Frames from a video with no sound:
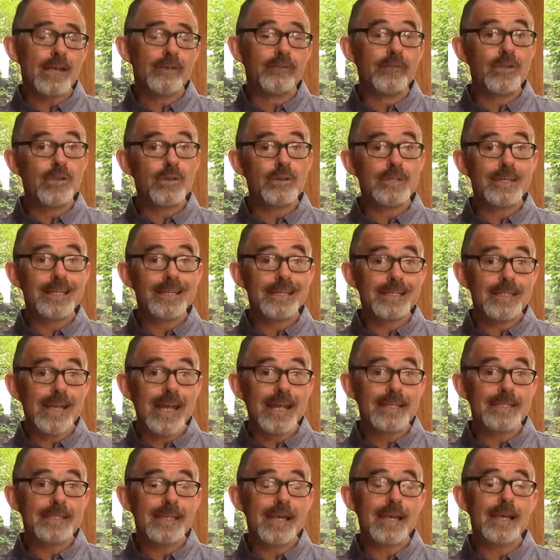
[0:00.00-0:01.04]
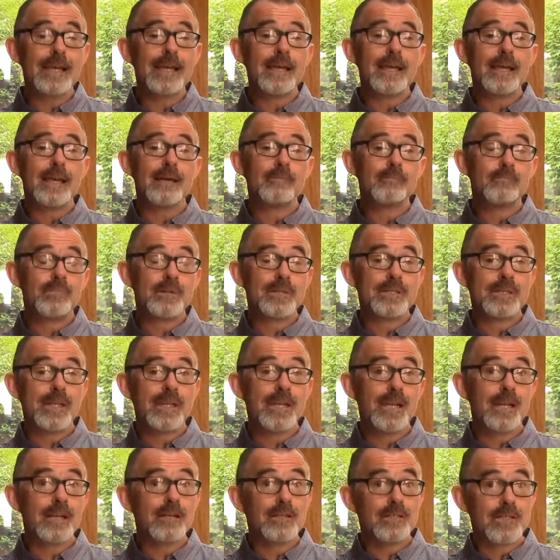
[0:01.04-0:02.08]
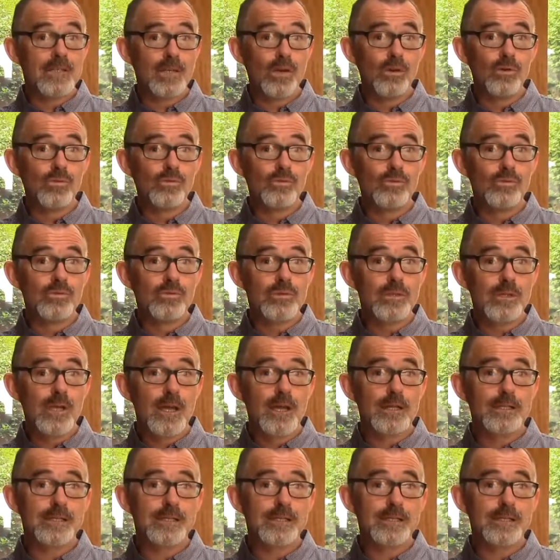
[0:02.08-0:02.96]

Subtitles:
of using data and particular tools